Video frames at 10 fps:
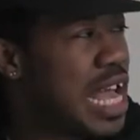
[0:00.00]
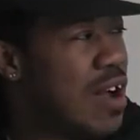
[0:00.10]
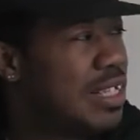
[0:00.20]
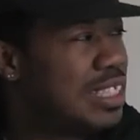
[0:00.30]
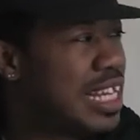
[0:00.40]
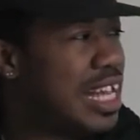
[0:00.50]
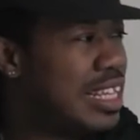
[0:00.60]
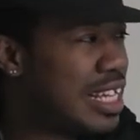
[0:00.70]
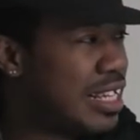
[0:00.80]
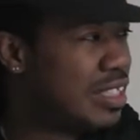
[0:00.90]
Now it's
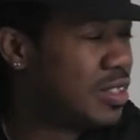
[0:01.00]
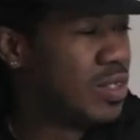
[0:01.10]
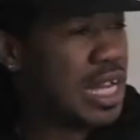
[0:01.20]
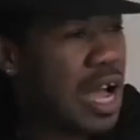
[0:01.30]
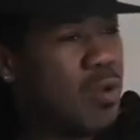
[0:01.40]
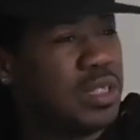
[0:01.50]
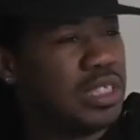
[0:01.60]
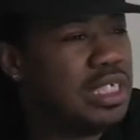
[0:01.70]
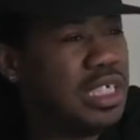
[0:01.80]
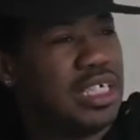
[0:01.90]
not there. So now what's
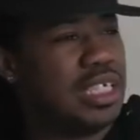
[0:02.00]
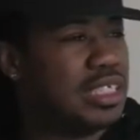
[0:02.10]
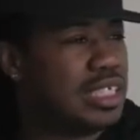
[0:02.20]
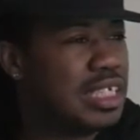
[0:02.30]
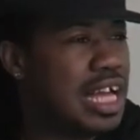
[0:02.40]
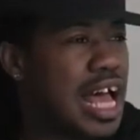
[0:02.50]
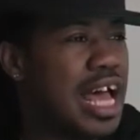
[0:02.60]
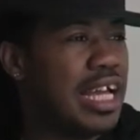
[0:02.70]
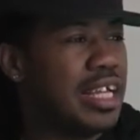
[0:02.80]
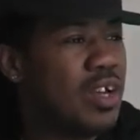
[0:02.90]
needed is the
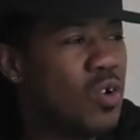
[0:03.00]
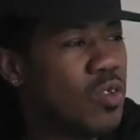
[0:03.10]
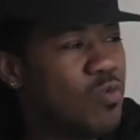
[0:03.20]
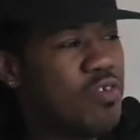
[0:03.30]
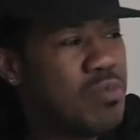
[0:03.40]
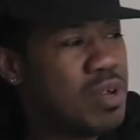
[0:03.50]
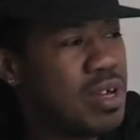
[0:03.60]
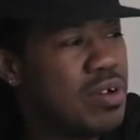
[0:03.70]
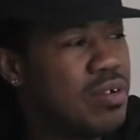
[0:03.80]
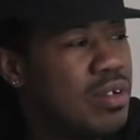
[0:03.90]
guy or the
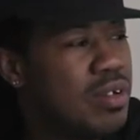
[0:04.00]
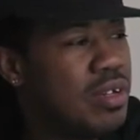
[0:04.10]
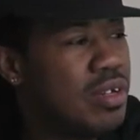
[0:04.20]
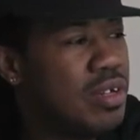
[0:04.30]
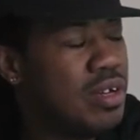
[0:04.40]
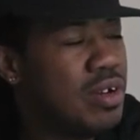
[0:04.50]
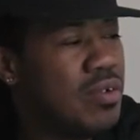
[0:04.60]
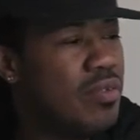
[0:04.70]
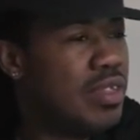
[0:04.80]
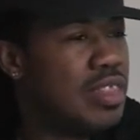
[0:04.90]
female, you
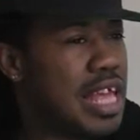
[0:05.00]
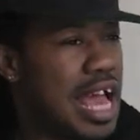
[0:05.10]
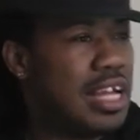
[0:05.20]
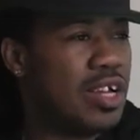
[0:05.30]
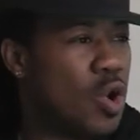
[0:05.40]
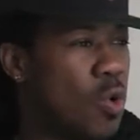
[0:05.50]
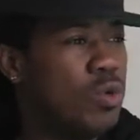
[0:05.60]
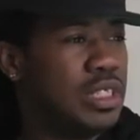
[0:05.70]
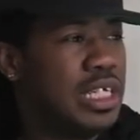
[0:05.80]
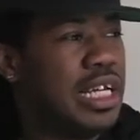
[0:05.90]
know, that
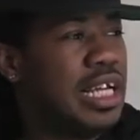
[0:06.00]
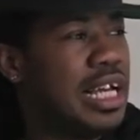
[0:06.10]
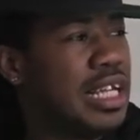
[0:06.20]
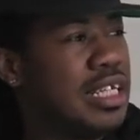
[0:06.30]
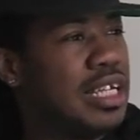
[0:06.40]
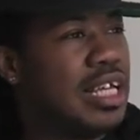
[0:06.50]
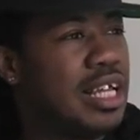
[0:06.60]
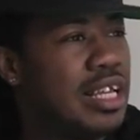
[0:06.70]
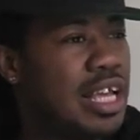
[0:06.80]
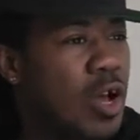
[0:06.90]
goes in
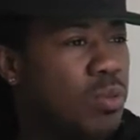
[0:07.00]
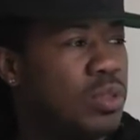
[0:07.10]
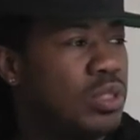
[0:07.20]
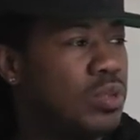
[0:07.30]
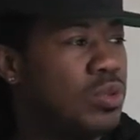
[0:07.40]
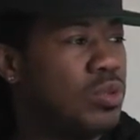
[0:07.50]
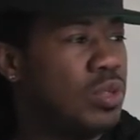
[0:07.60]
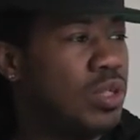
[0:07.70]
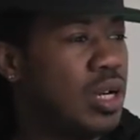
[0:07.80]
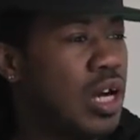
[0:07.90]
and helps to
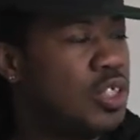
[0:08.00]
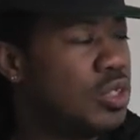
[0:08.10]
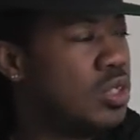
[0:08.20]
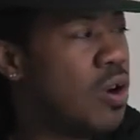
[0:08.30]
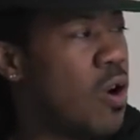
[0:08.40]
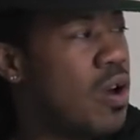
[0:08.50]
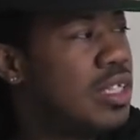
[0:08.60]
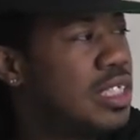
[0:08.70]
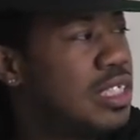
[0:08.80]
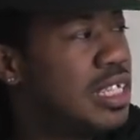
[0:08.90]
usher the
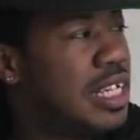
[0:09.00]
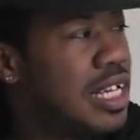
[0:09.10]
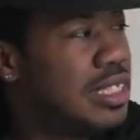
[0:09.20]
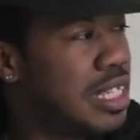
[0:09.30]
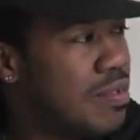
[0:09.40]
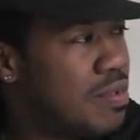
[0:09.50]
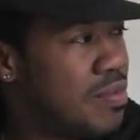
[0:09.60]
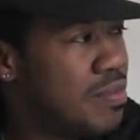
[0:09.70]
artist into the next level.